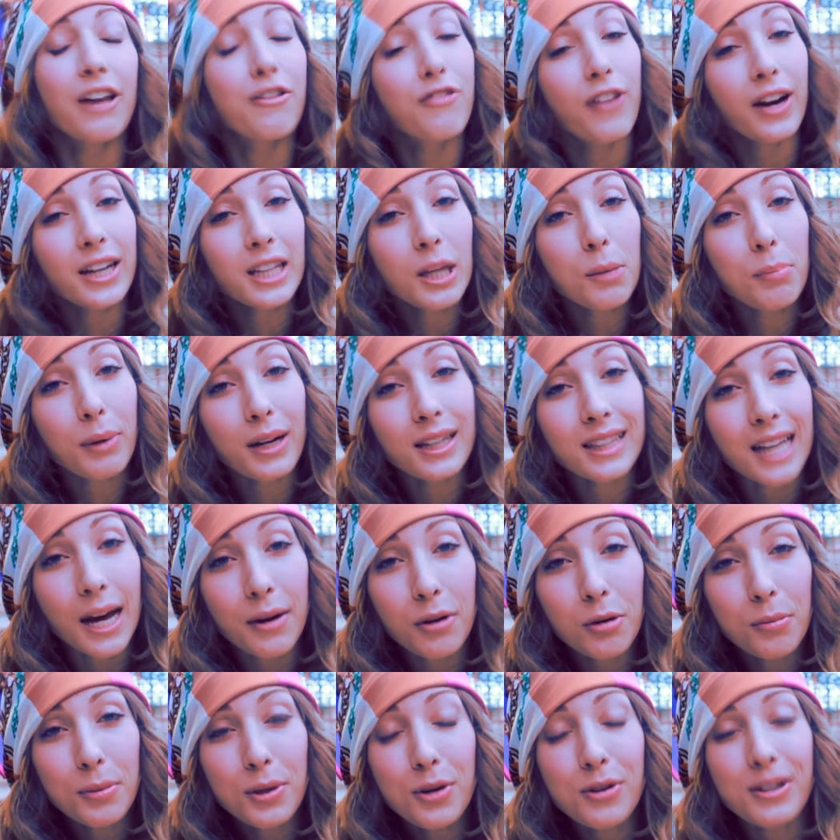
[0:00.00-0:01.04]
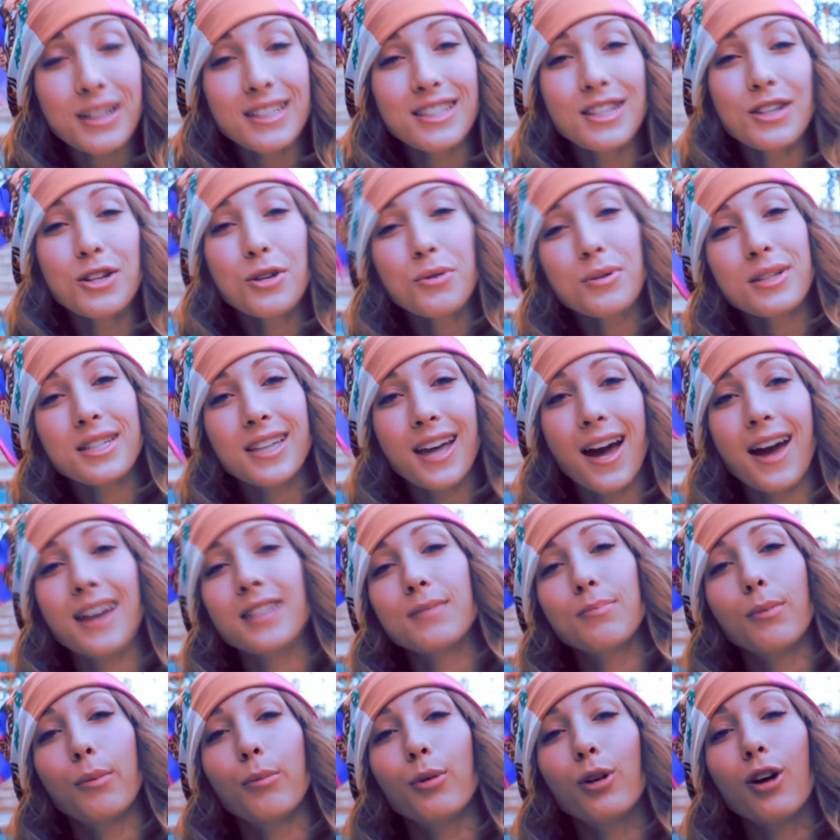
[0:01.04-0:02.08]
And finally, Brett Loudermilk is the newest
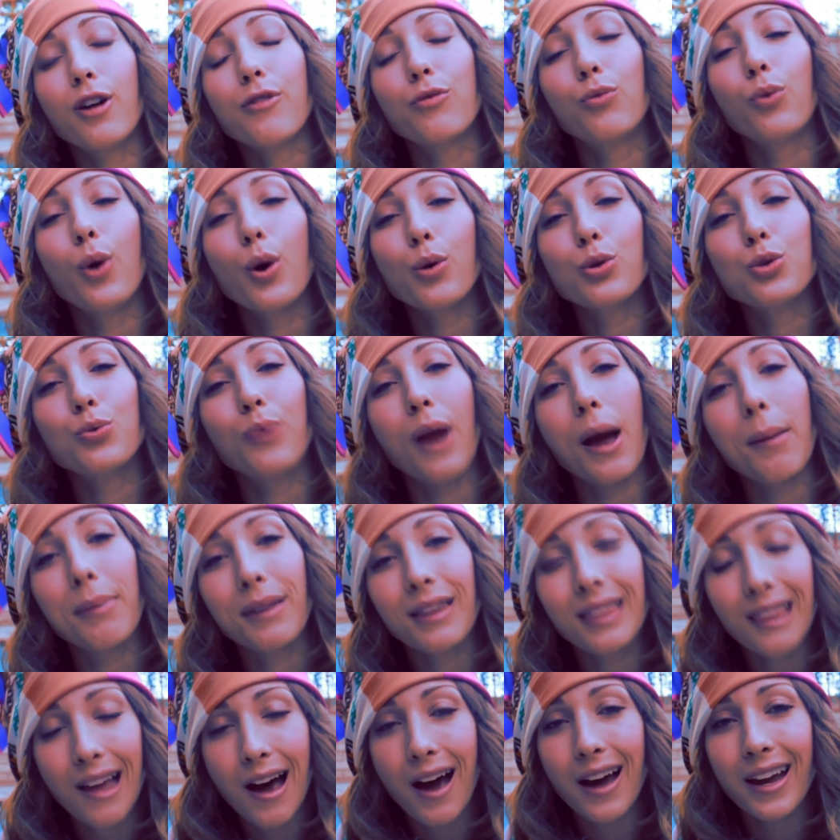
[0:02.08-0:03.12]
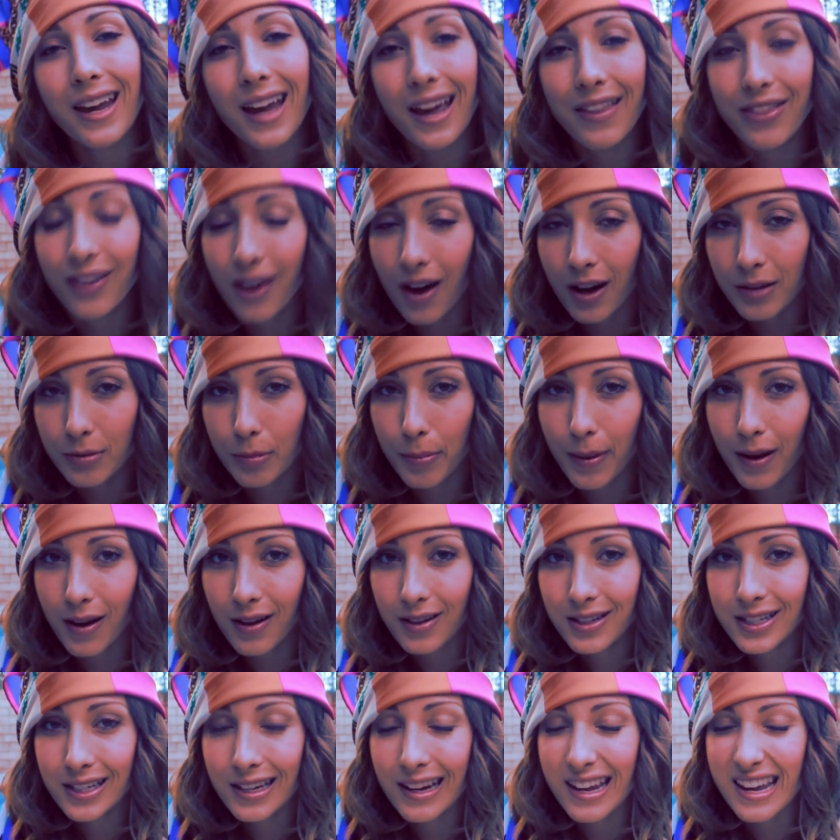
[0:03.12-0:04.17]
cast member of Rose Rabbit Lie at the
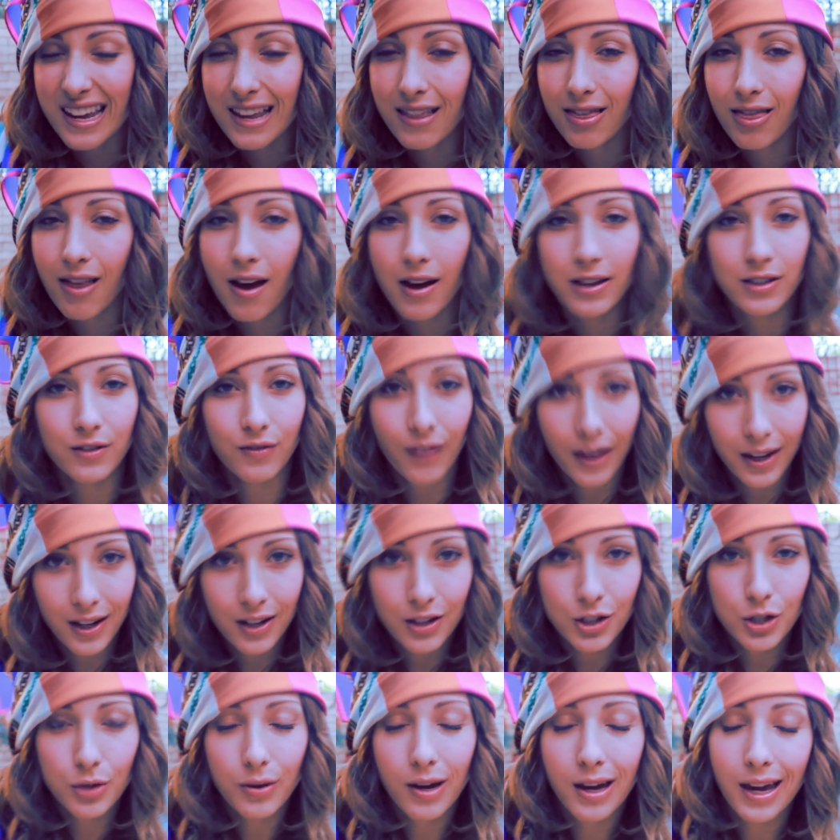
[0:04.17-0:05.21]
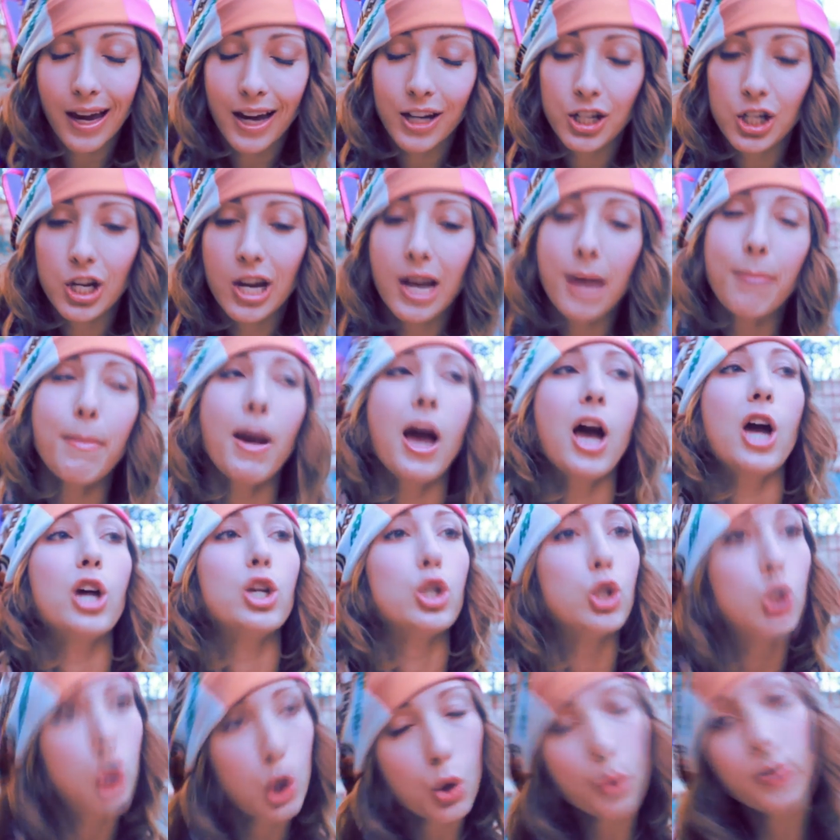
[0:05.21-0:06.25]
Cosmopolitan in Las Vegas. You can catch him
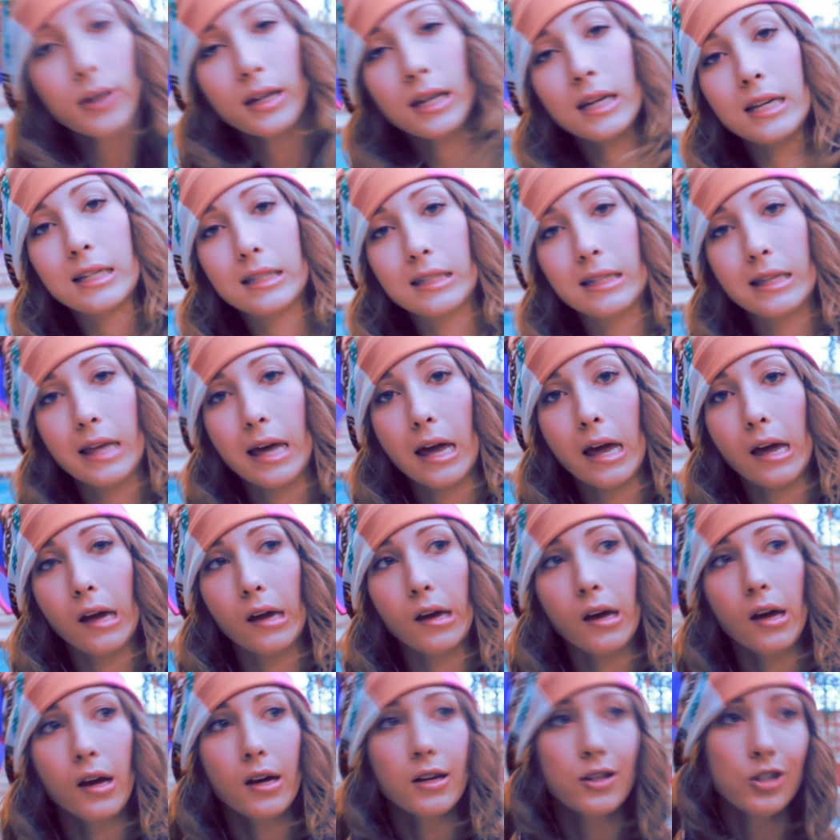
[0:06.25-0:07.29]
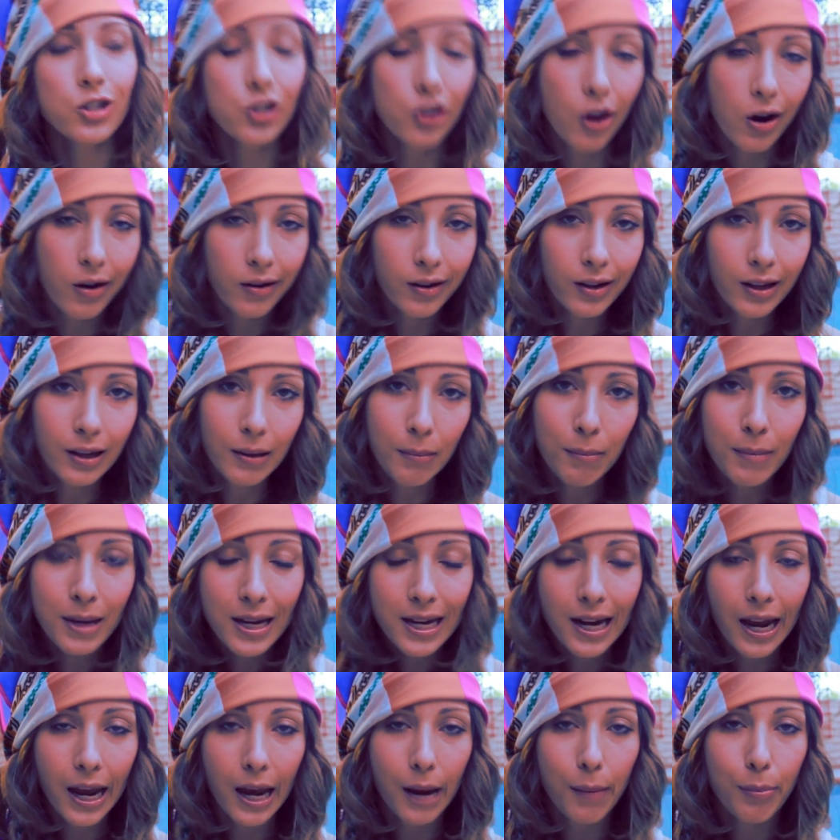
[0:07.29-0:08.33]
doing his thing starting
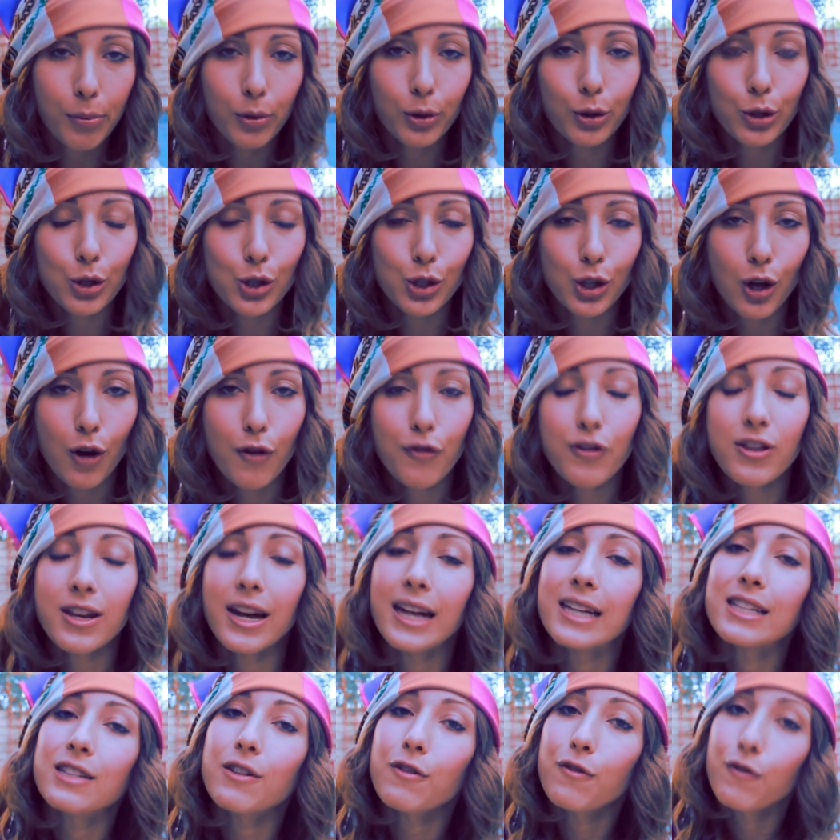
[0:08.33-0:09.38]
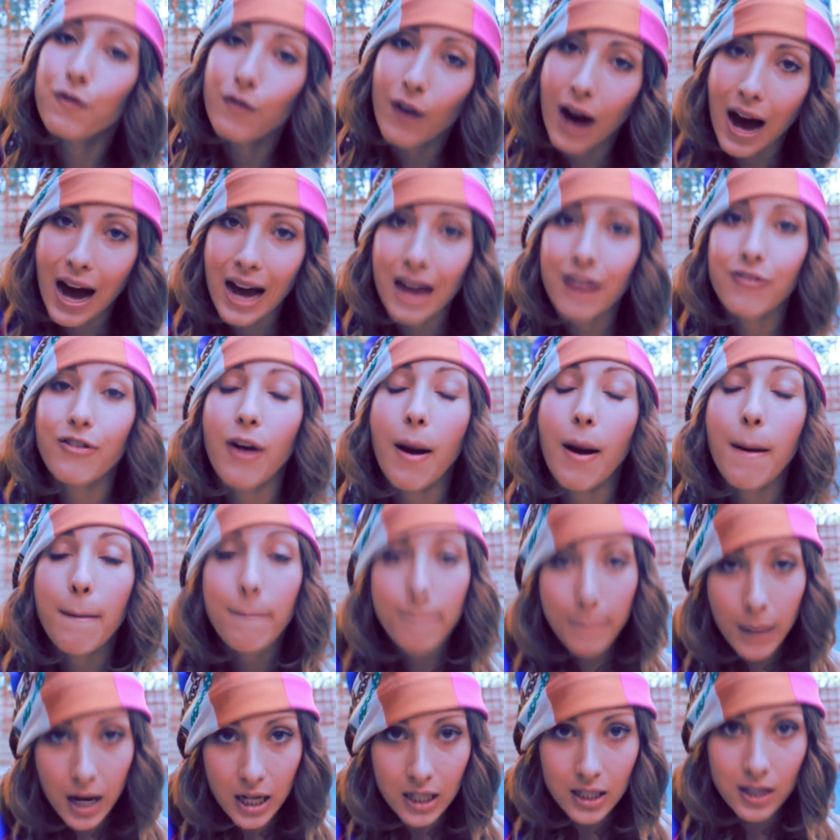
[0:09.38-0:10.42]
mid-April or so for the next five
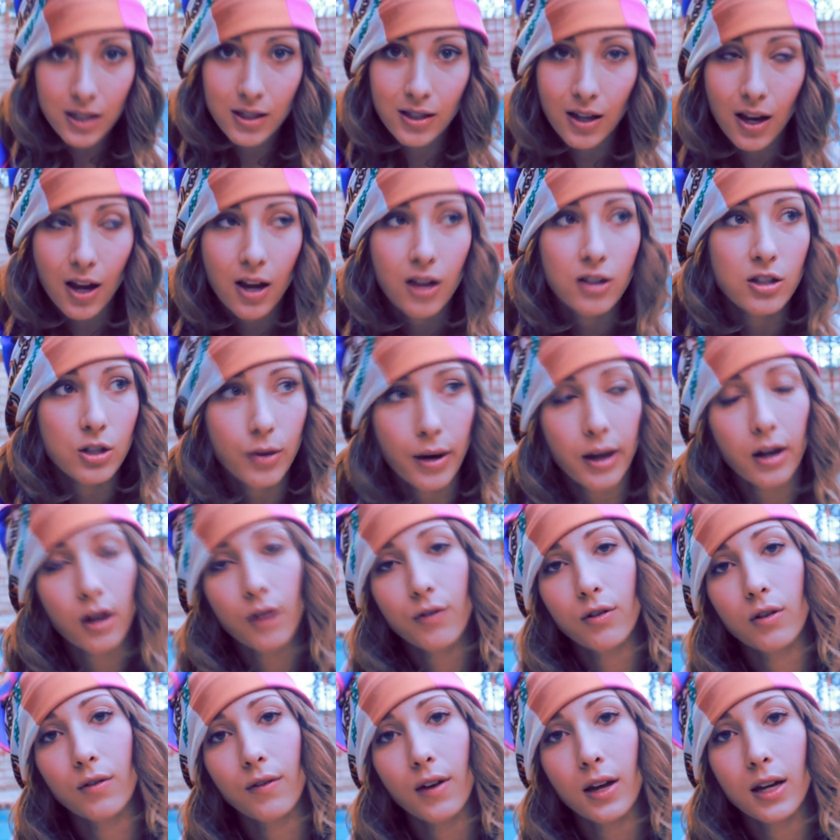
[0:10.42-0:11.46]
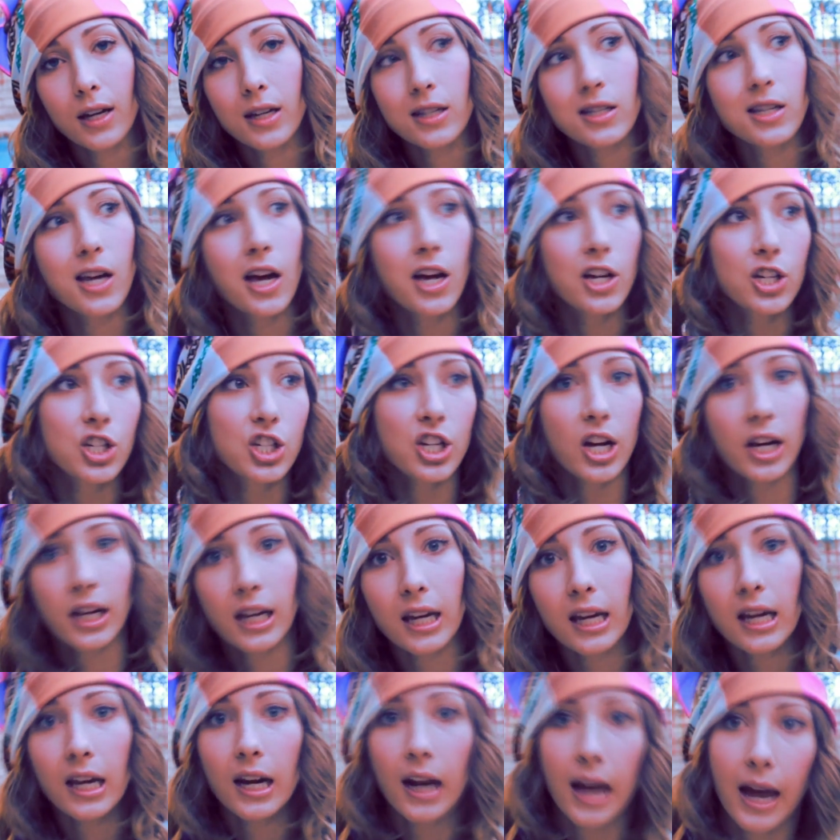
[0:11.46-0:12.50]
months. So head over to Vegas, check
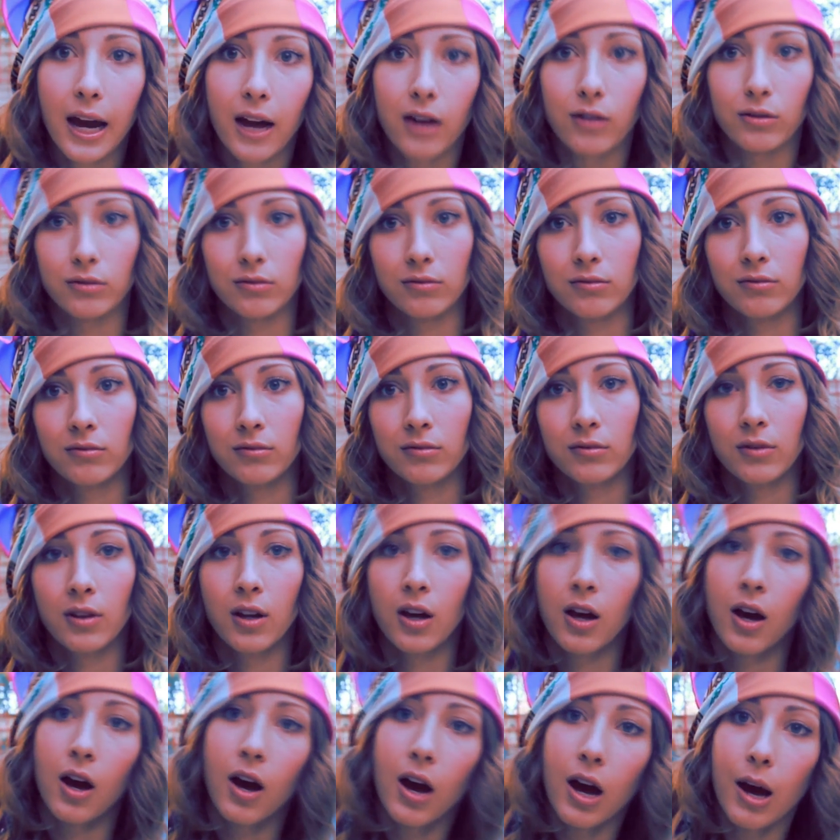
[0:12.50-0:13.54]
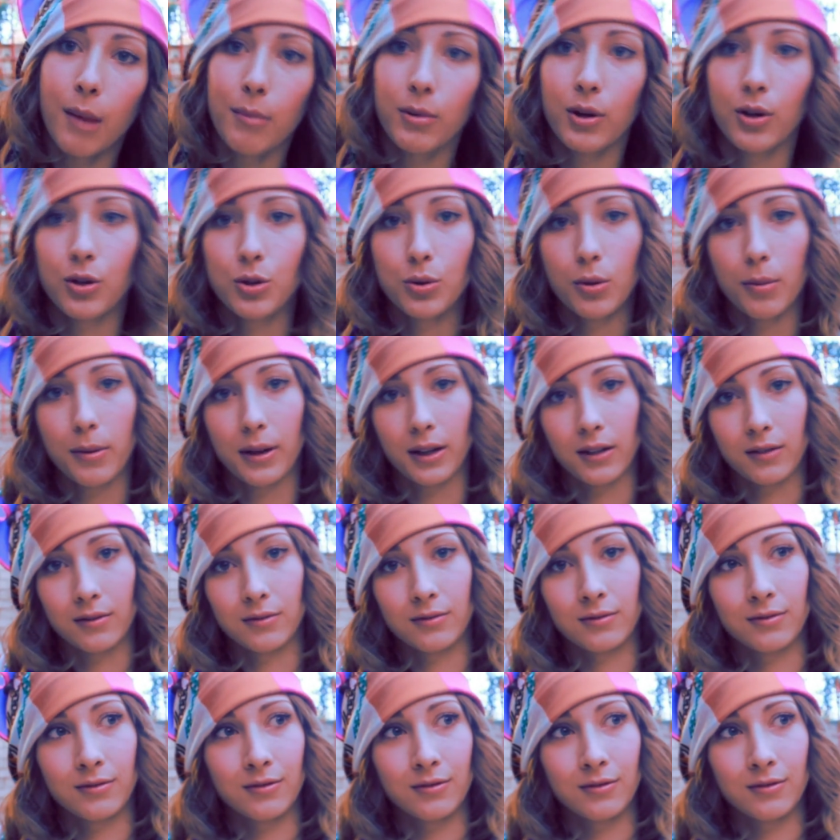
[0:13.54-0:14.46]
it out. I'm gonna go swimming.